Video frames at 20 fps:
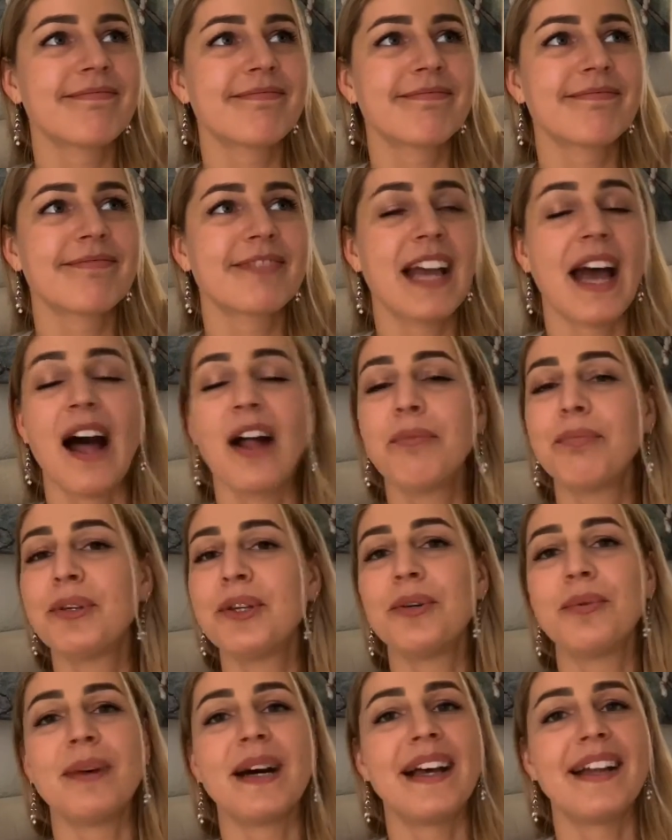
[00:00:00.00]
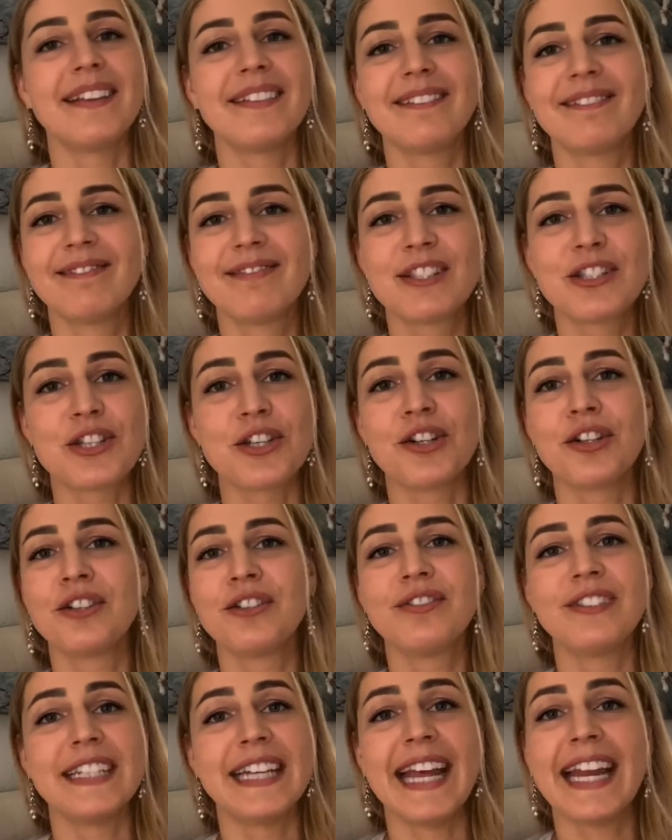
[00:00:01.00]
help you with,
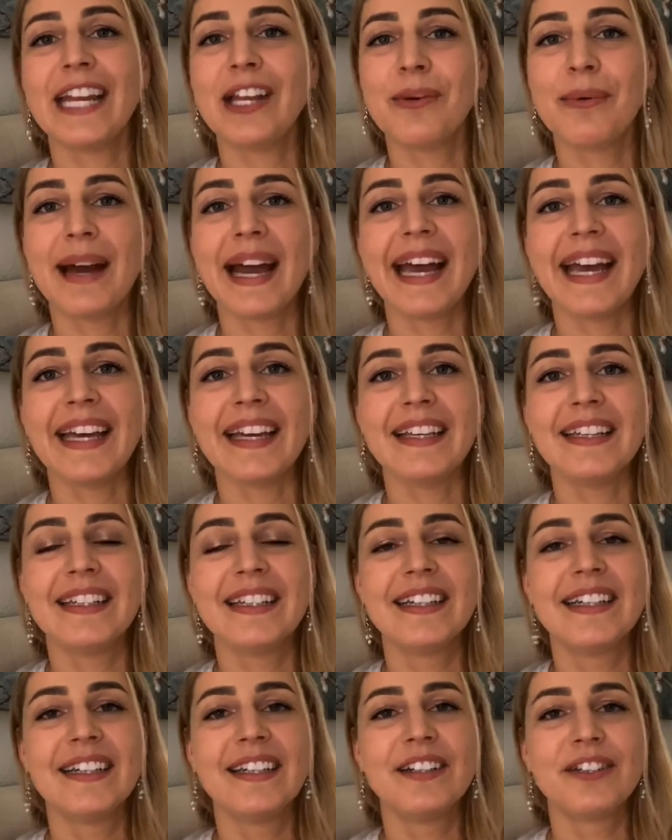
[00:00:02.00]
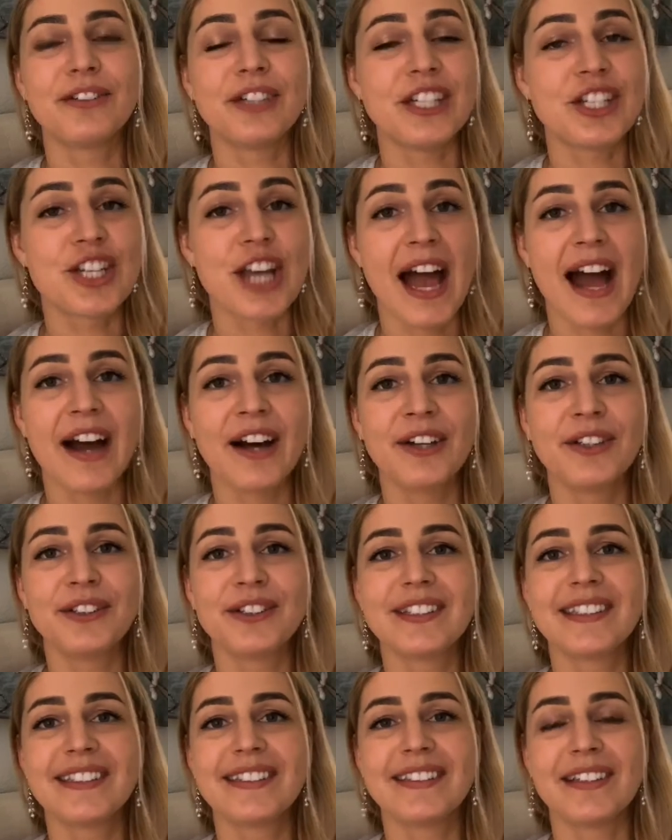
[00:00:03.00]
serve in any way, reach
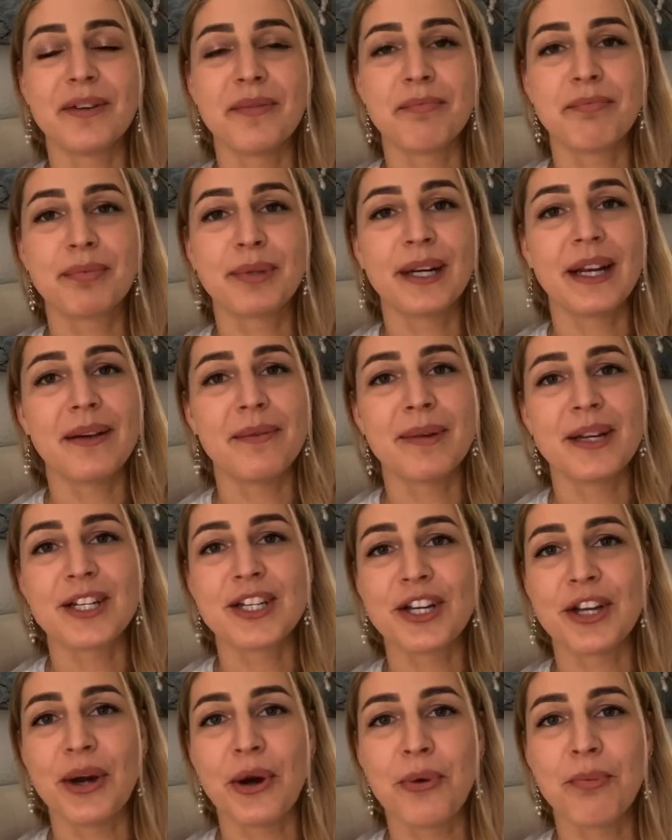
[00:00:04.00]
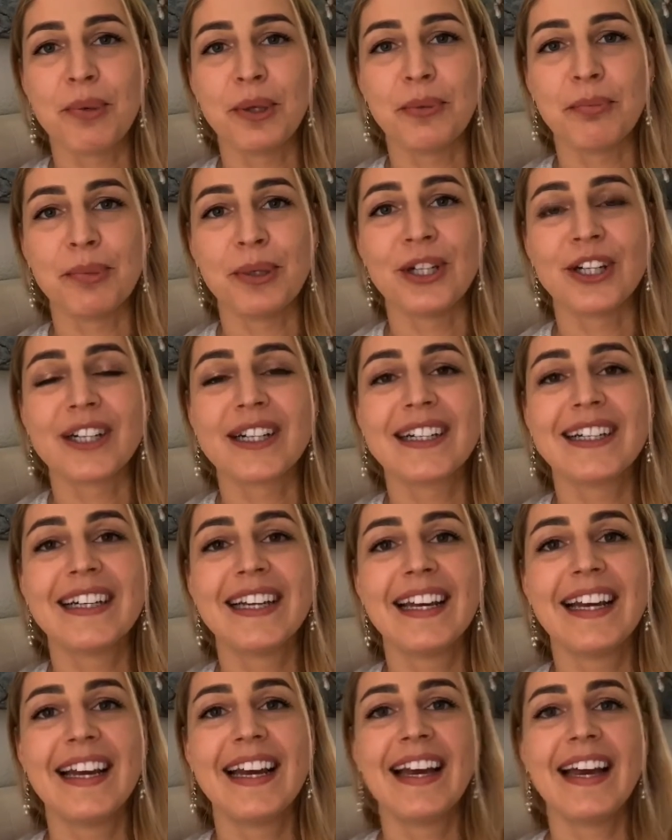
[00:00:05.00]
out. I'm pretty much an open book,
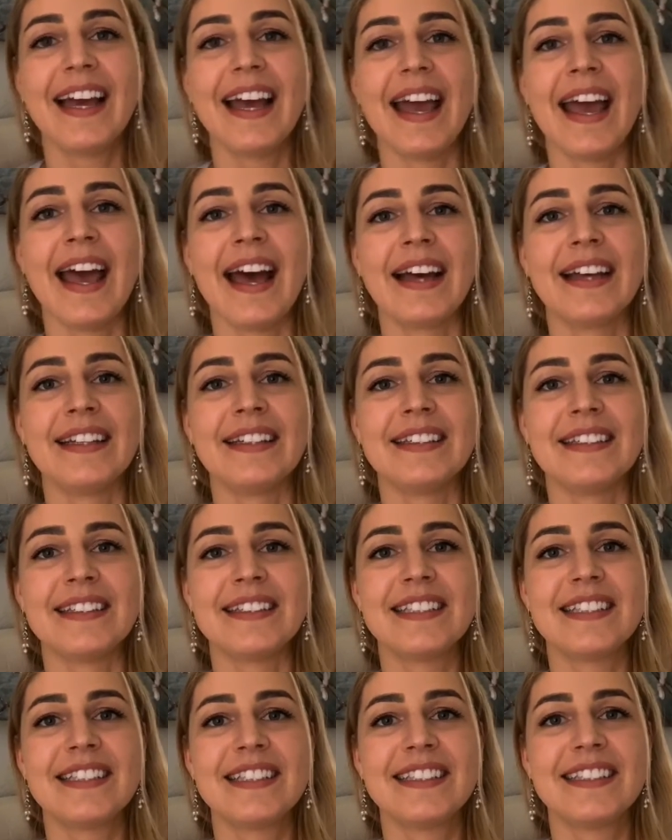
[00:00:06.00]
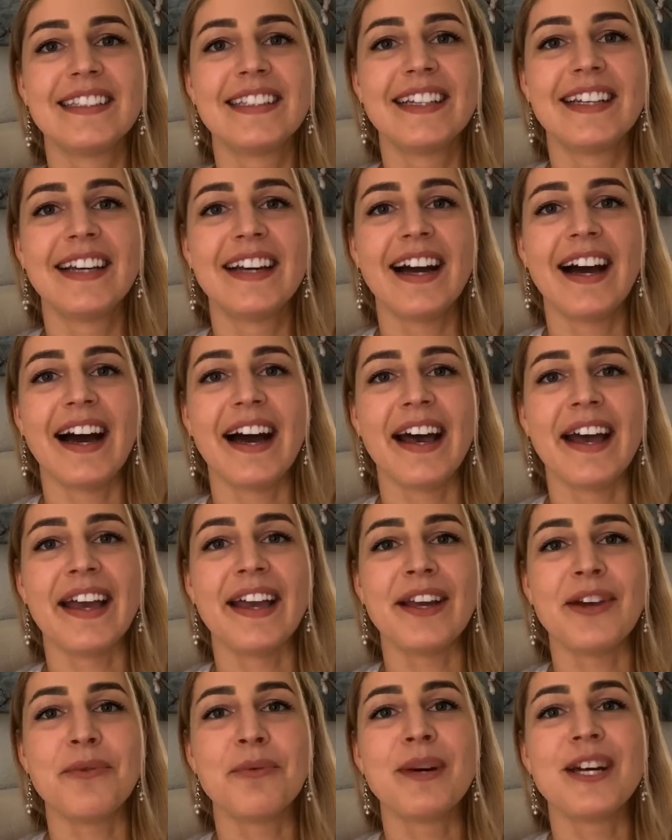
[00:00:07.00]
and
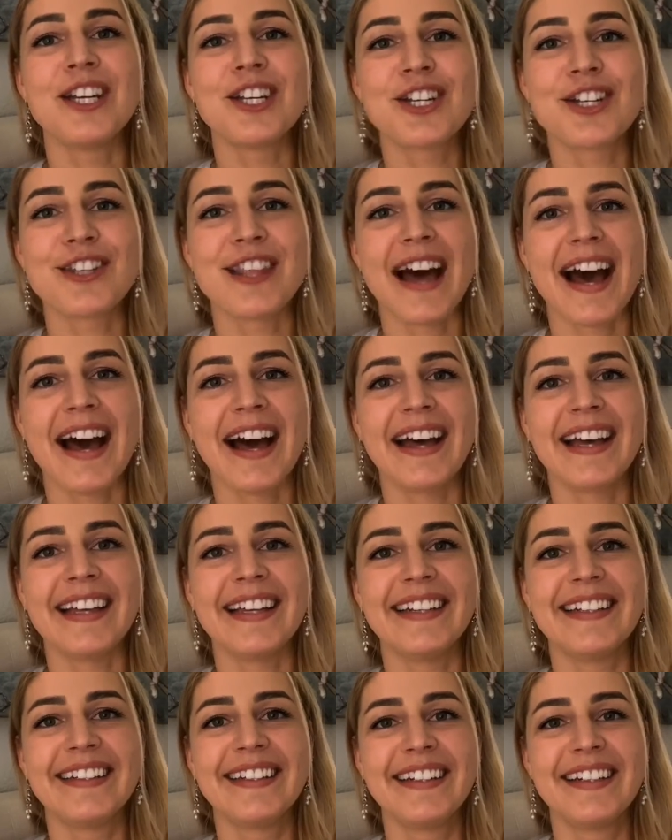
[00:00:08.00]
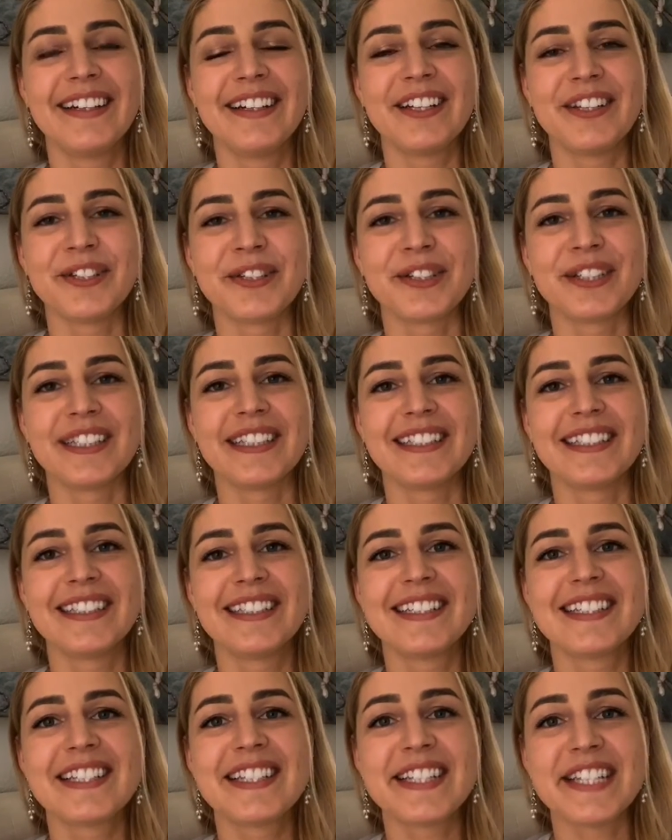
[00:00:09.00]
I wish that your
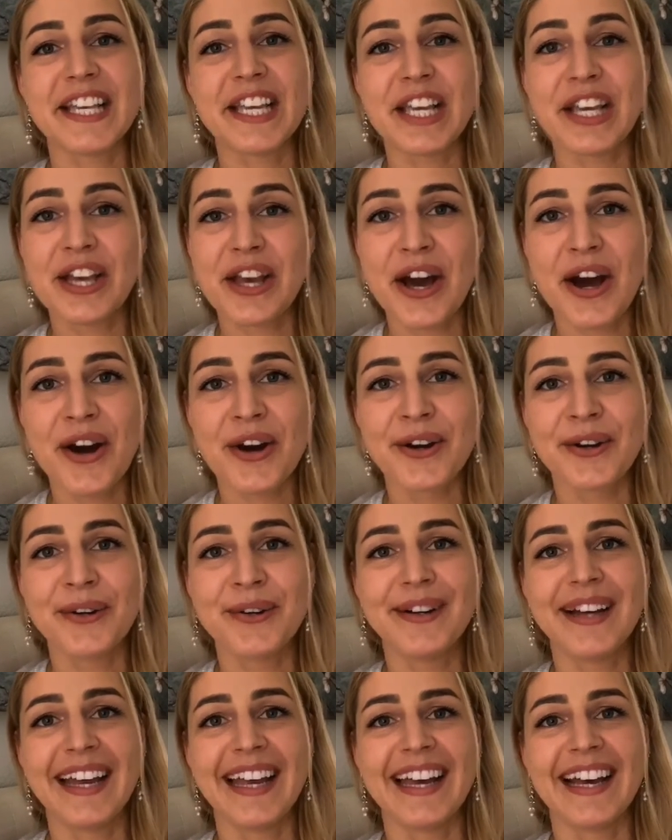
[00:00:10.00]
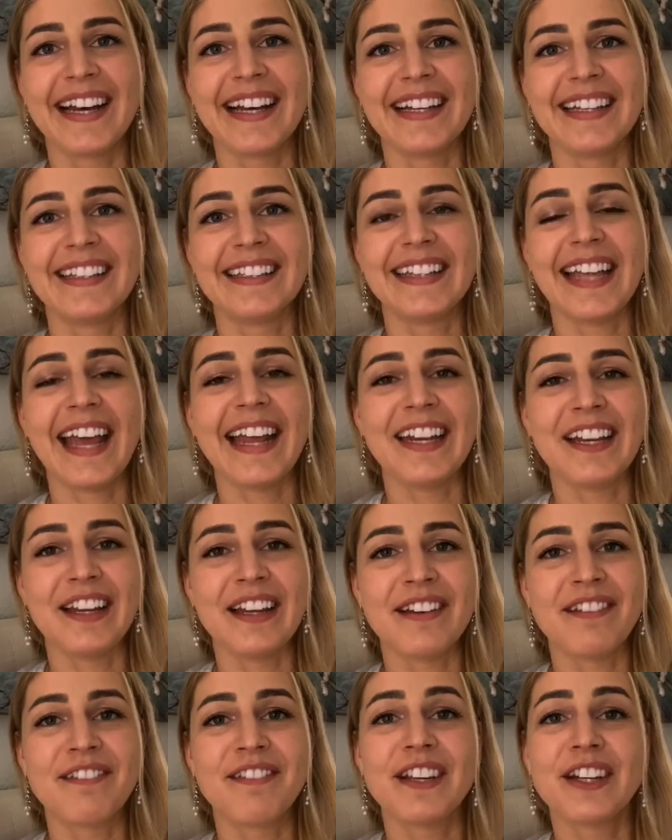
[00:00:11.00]
CEO and
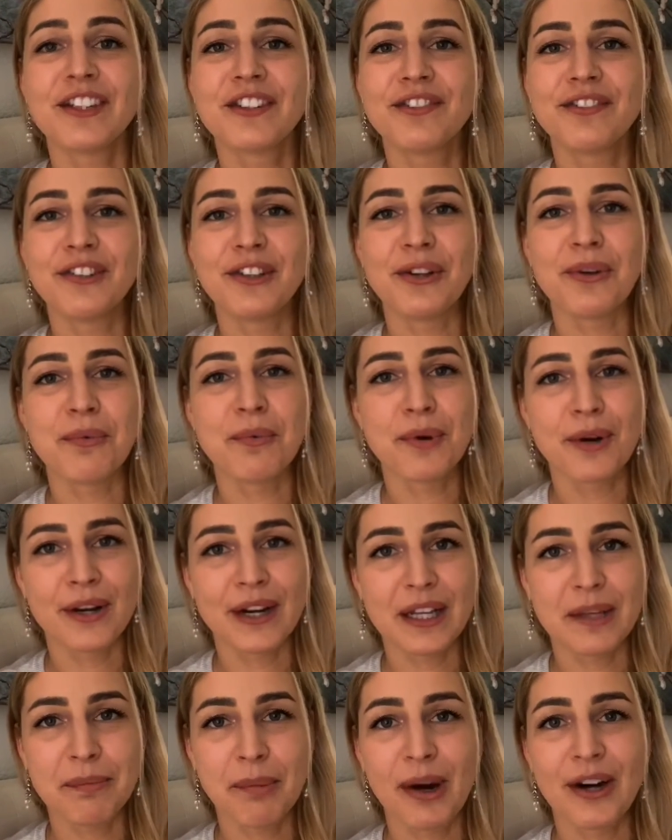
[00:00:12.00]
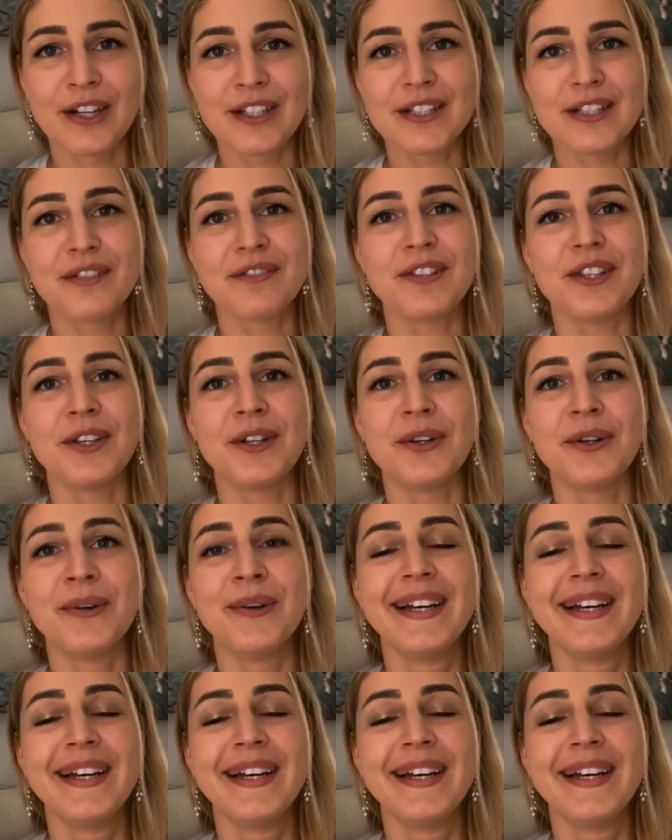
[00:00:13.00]
any fearful or worried parts of you